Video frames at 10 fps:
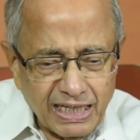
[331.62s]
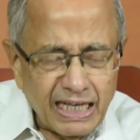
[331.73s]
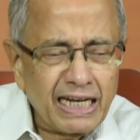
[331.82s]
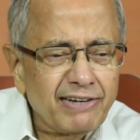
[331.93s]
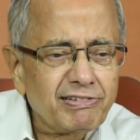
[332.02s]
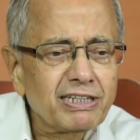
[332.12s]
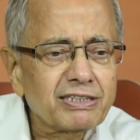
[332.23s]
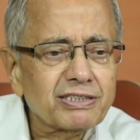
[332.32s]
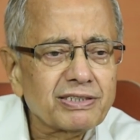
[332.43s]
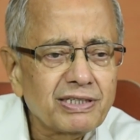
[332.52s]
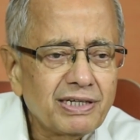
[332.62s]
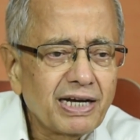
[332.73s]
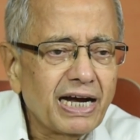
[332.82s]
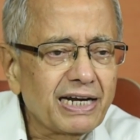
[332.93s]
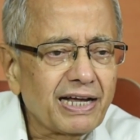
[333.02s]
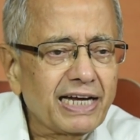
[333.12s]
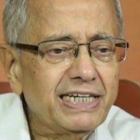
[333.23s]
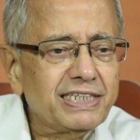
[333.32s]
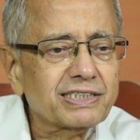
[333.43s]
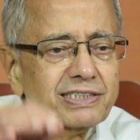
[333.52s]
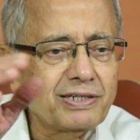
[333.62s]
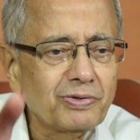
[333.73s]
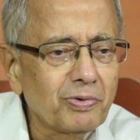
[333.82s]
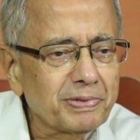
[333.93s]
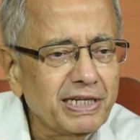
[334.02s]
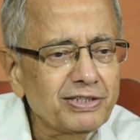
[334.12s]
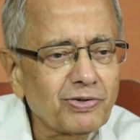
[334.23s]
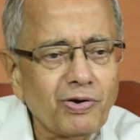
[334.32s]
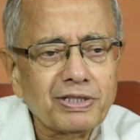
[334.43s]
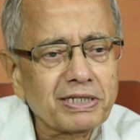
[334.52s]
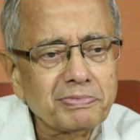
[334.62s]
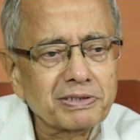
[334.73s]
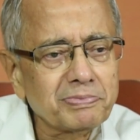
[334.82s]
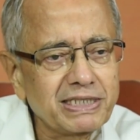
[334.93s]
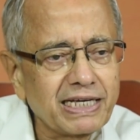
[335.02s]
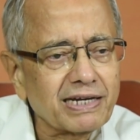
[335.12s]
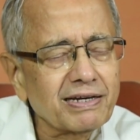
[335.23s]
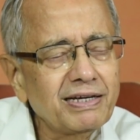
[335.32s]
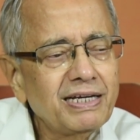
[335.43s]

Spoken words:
levels and heights and openings, all that must be there.